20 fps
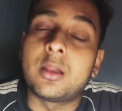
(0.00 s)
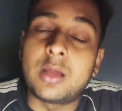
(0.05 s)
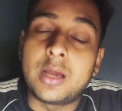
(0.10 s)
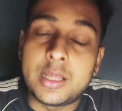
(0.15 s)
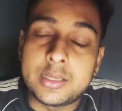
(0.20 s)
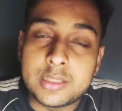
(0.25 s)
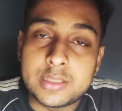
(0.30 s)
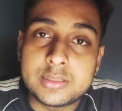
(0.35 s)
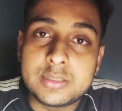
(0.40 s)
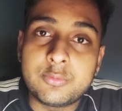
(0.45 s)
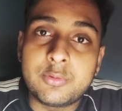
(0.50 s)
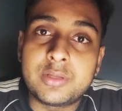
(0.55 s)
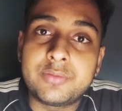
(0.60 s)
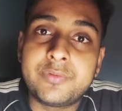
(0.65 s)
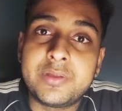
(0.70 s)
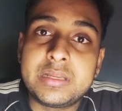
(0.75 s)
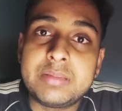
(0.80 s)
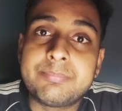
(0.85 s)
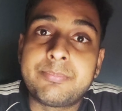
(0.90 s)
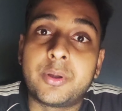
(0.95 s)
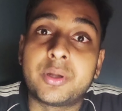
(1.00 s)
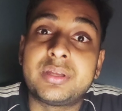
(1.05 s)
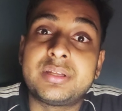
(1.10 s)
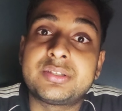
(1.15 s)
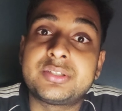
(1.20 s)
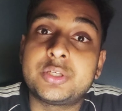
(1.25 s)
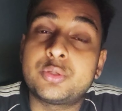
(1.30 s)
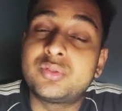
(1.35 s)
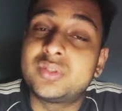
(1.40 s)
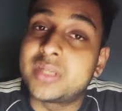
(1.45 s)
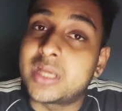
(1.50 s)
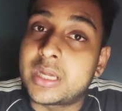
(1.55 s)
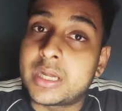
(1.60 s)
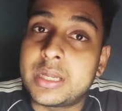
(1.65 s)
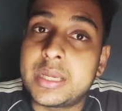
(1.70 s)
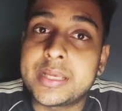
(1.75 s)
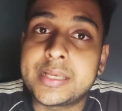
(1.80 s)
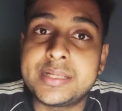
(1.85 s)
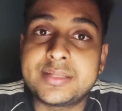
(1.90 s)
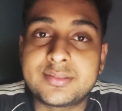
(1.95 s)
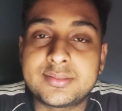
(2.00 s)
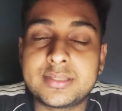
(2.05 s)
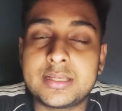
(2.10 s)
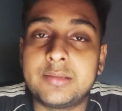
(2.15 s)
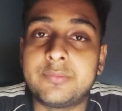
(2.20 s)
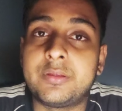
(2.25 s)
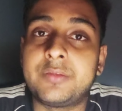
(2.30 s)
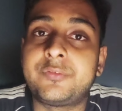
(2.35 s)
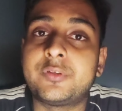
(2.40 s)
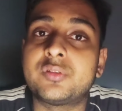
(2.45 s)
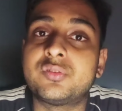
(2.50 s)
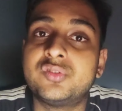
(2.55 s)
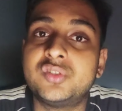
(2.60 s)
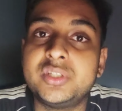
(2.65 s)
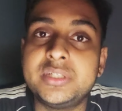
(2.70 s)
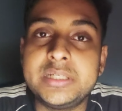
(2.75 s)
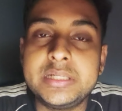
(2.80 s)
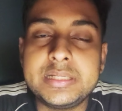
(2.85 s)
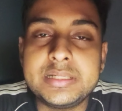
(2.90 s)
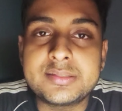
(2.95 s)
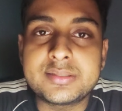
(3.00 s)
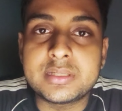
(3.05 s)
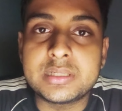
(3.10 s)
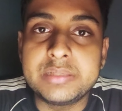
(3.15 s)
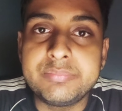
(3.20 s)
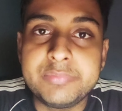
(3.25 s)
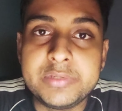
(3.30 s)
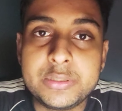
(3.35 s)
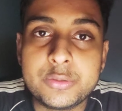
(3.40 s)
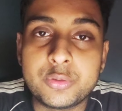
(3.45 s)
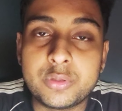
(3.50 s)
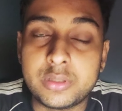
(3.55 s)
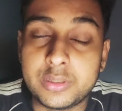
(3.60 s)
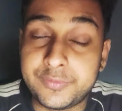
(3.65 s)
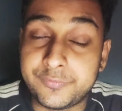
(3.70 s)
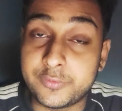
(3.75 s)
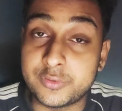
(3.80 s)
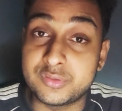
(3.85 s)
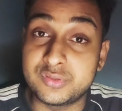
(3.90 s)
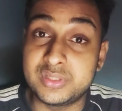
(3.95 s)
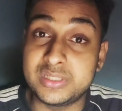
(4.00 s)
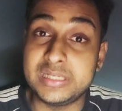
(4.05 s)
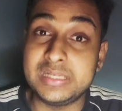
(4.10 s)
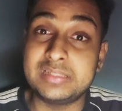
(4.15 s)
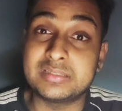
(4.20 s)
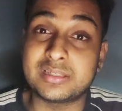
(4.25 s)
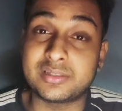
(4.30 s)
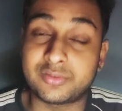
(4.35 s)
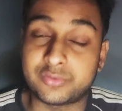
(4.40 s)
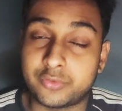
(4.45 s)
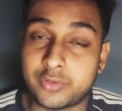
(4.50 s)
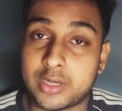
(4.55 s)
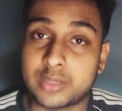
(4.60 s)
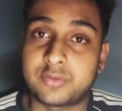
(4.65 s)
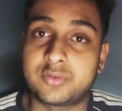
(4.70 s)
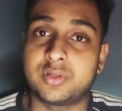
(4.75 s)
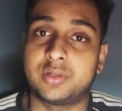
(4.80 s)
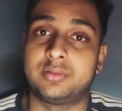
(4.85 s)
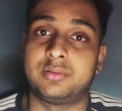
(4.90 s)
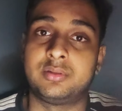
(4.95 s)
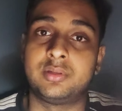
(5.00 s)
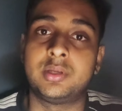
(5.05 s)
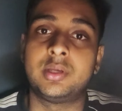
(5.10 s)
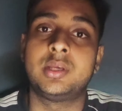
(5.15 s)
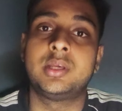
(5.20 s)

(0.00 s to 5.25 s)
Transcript: Another one very important is your genetic itself. If your genes are immune, or if your genes are structured,